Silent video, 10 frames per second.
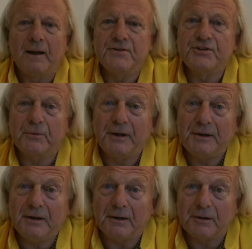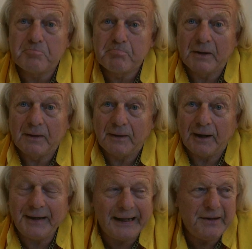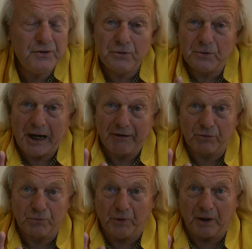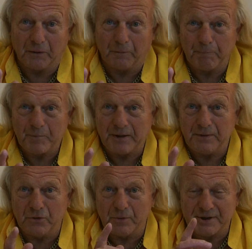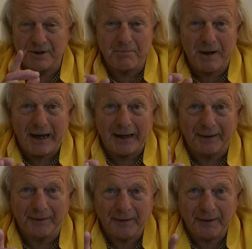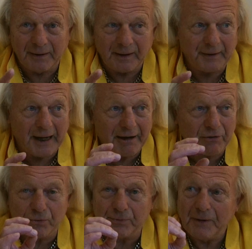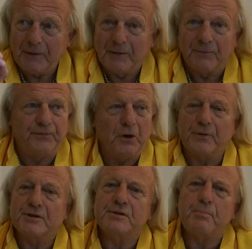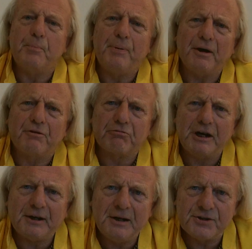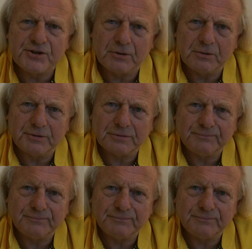And so they did. And he knew Harold well. He knew him as a man. And Harold felt this would be a great insult.